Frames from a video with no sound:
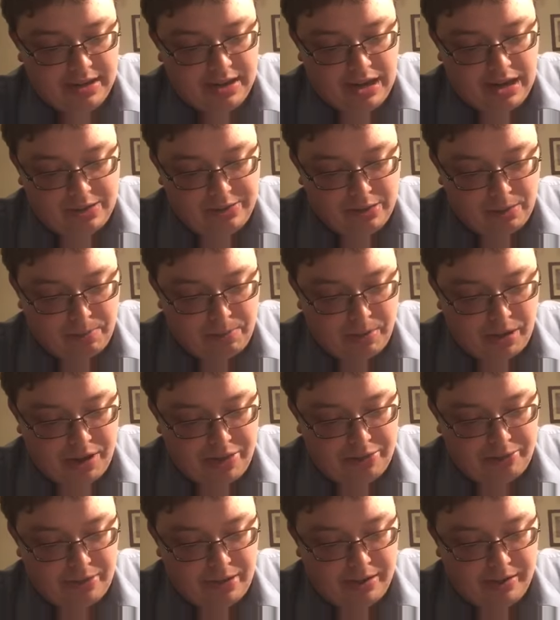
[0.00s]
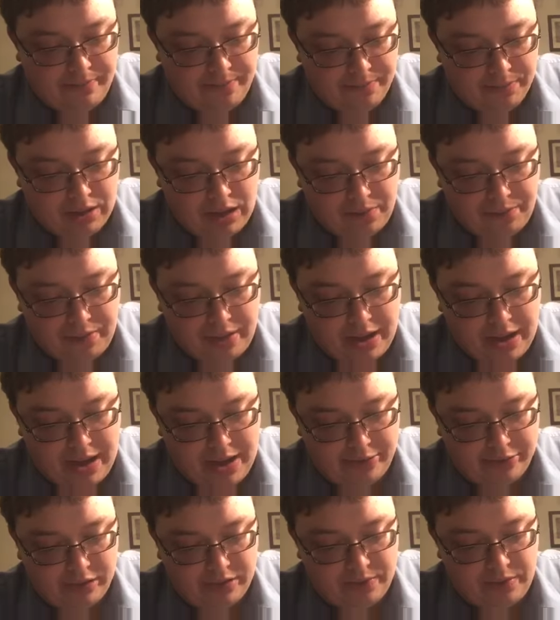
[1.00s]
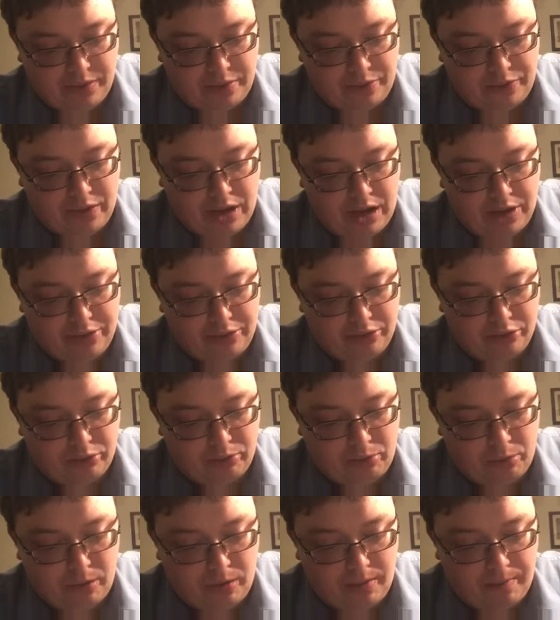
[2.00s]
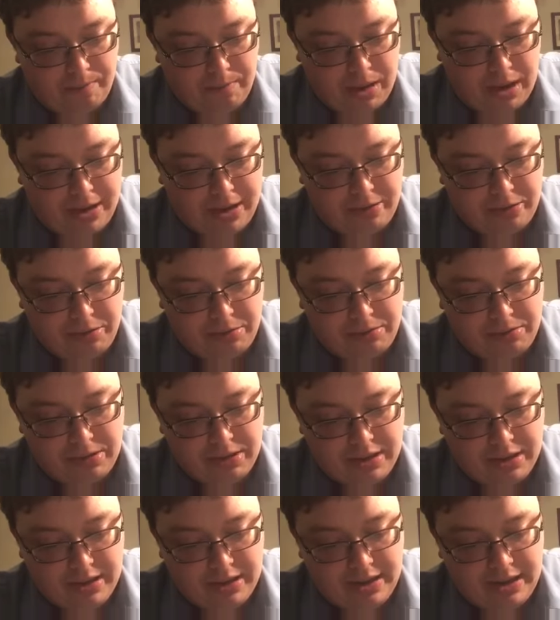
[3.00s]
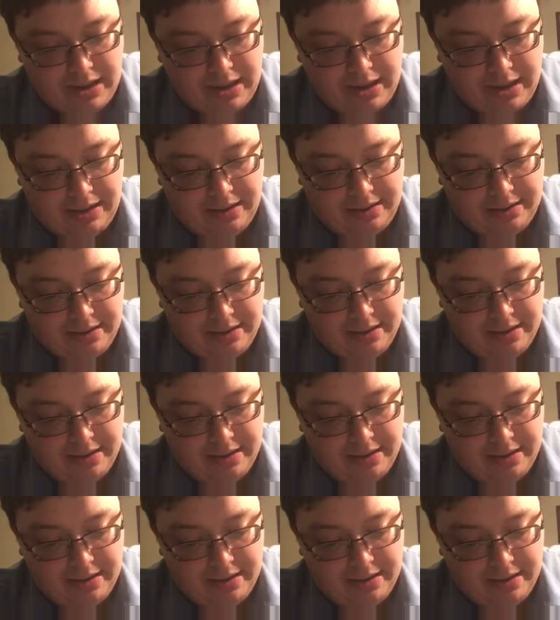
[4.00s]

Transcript: And their brethren of the house of their fathers were Michael, and